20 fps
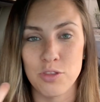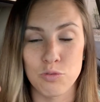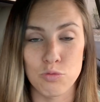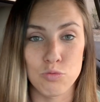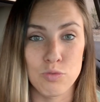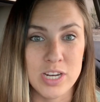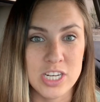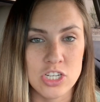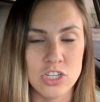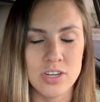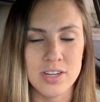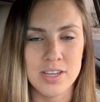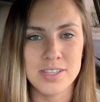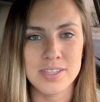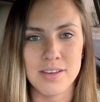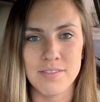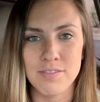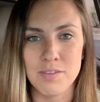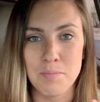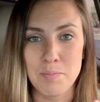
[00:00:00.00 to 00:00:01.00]
the richness
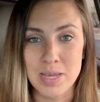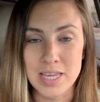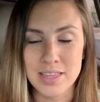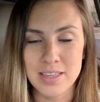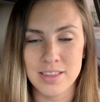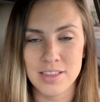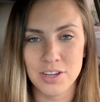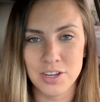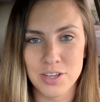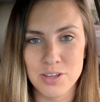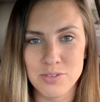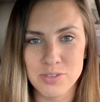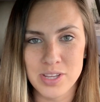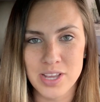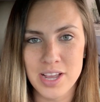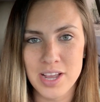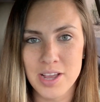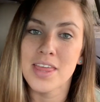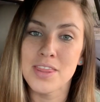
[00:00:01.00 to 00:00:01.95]
of the meat that they're using.